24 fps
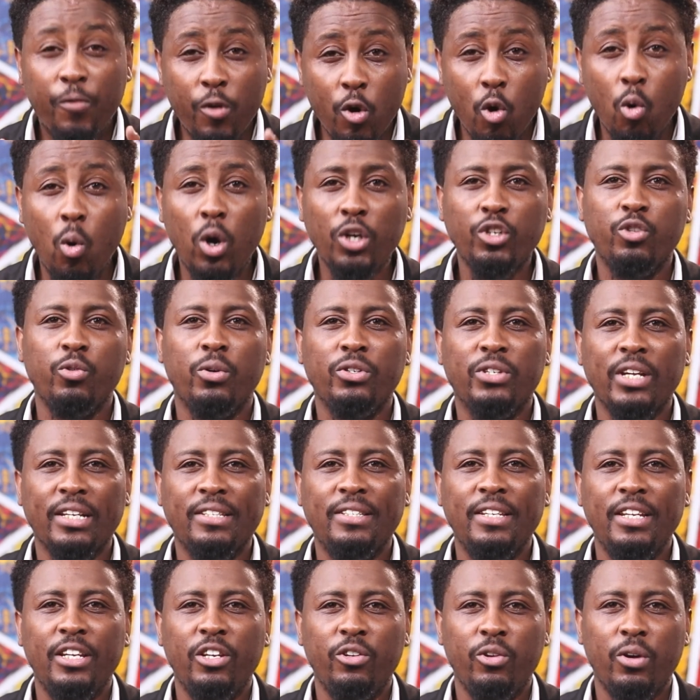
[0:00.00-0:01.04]
you want to
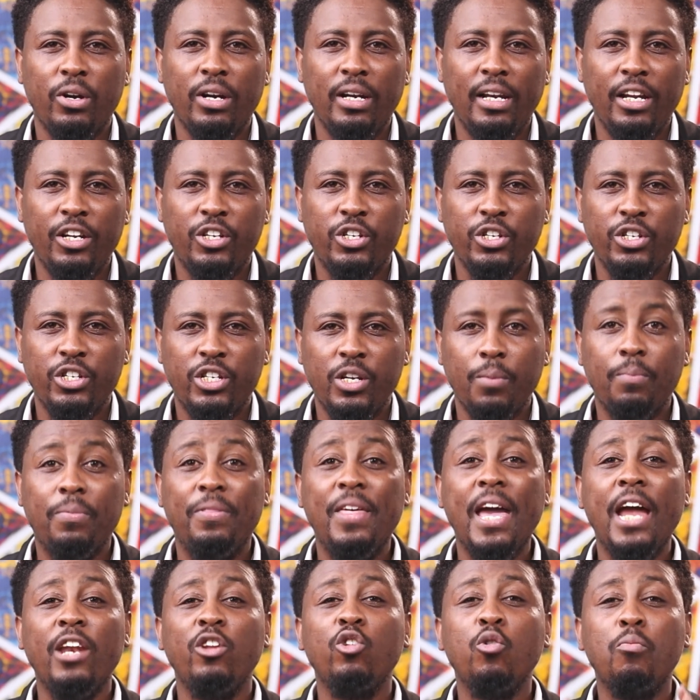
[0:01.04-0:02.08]
succeed in your relationship,
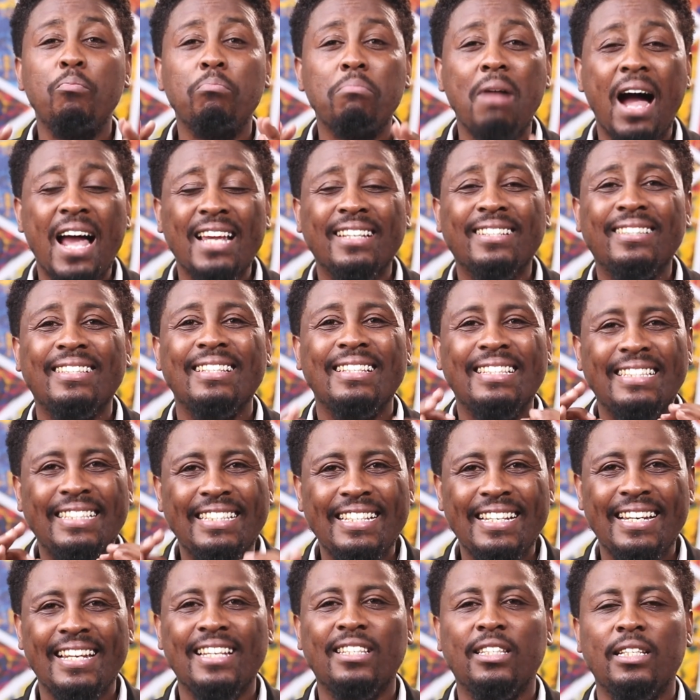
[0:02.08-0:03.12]
then you must
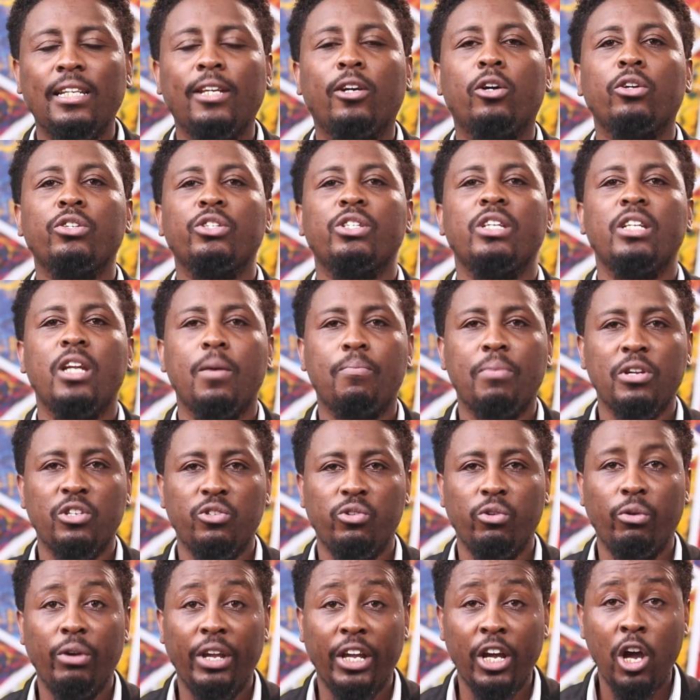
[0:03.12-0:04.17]
seriously consider
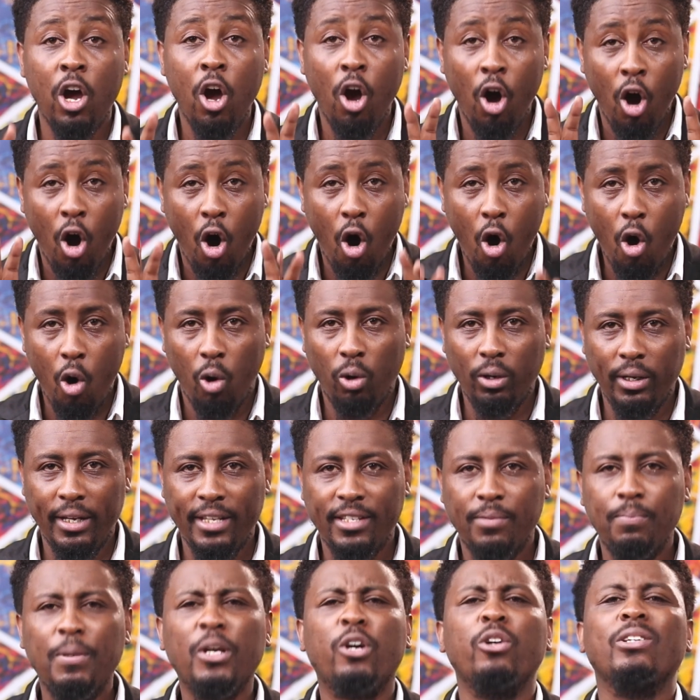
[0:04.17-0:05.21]
pursuing wholeness,
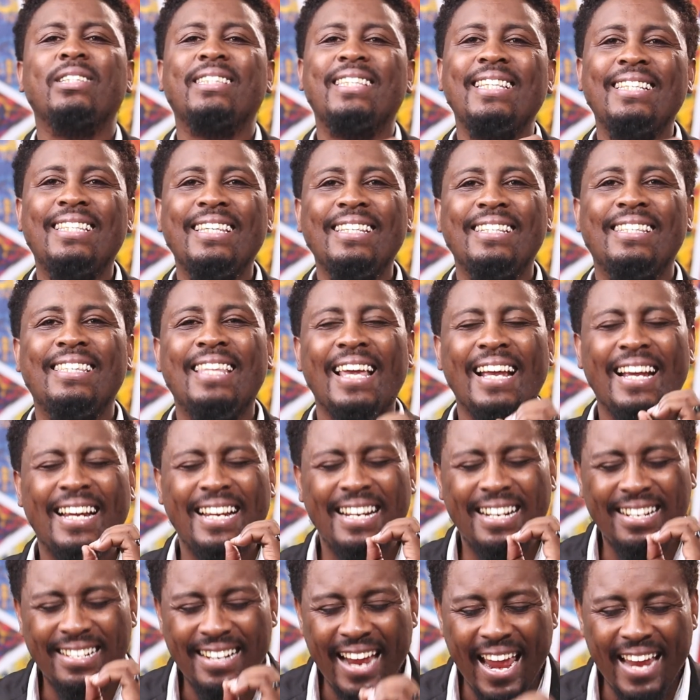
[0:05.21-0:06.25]
because this is the
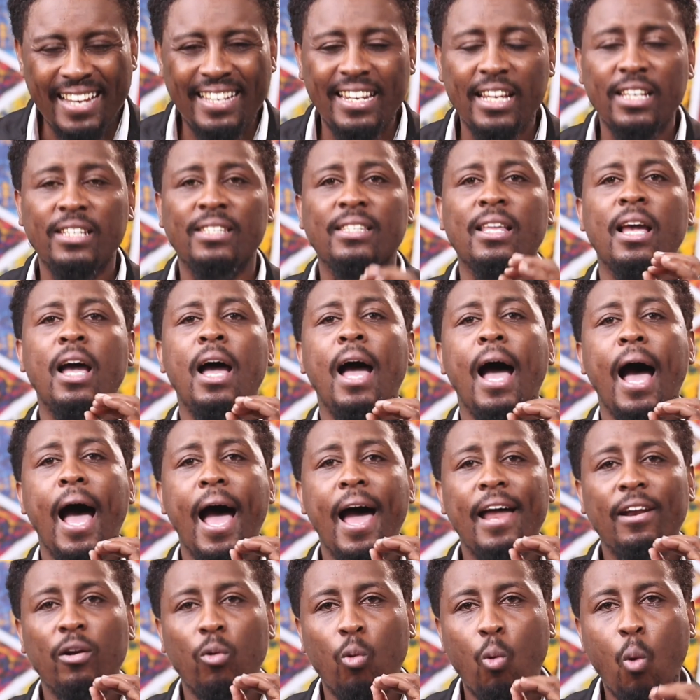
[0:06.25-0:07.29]
greatest
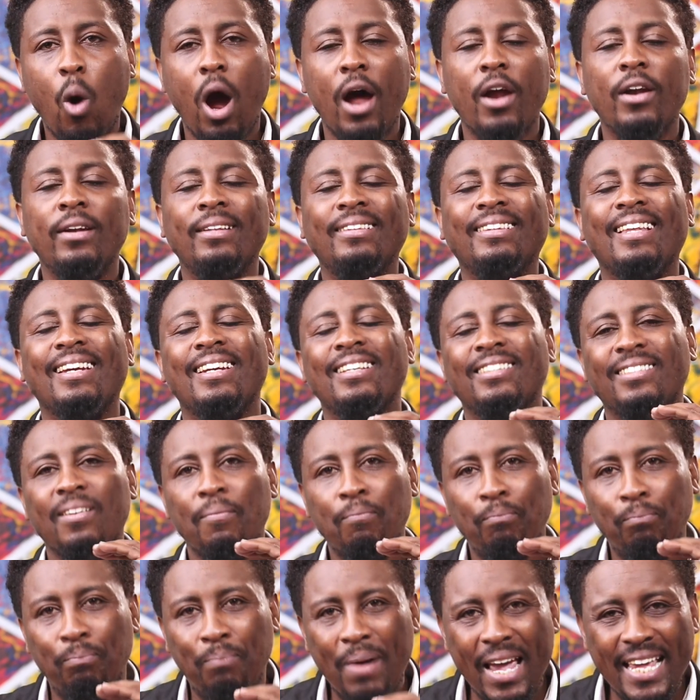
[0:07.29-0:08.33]
and one that is the
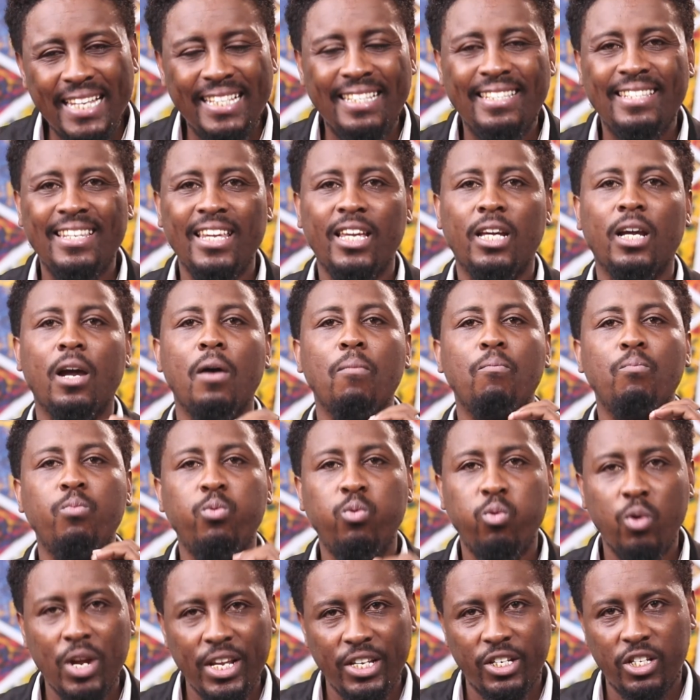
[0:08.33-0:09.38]
basic
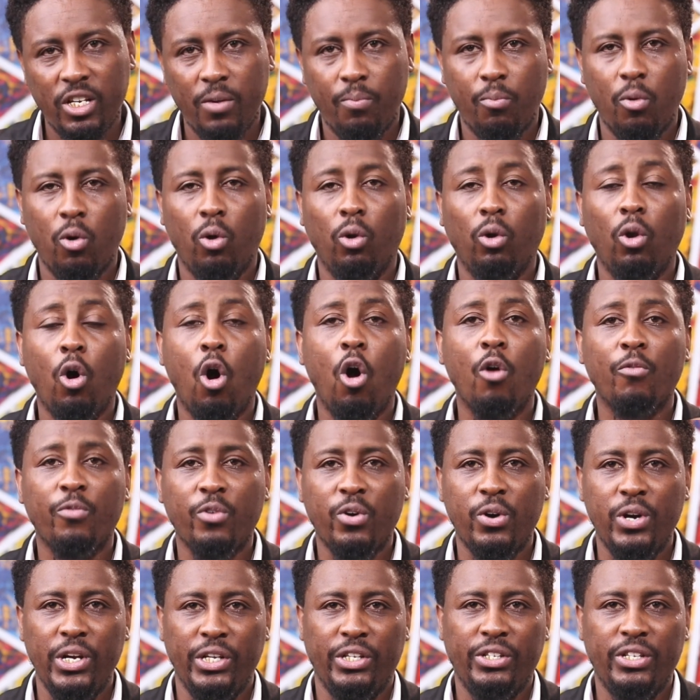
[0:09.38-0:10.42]
principle of
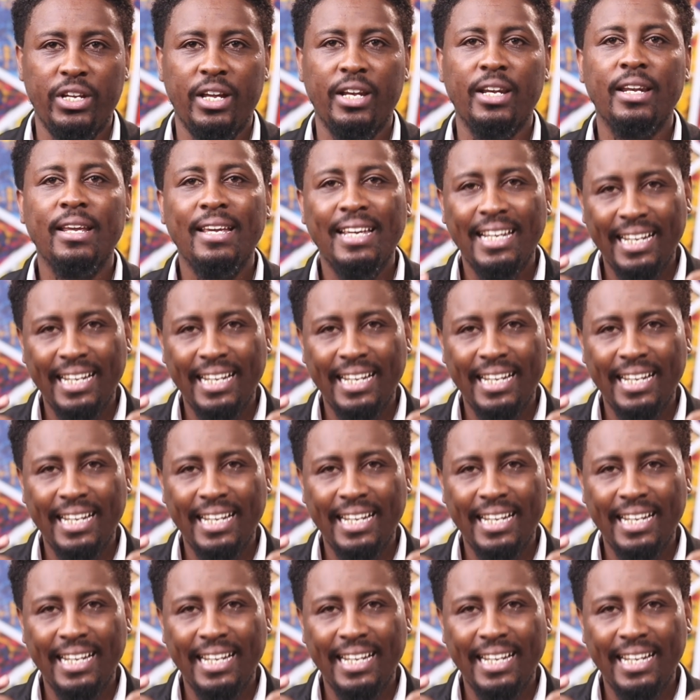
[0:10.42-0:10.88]
Christian